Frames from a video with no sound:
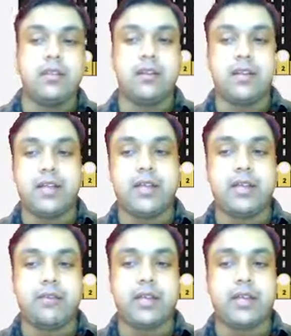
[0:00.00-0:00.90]

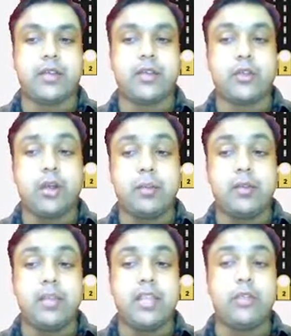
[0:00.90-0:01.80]
Right,
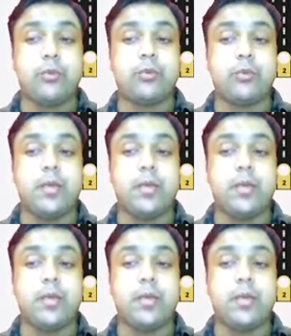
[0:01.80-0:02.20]
commonly used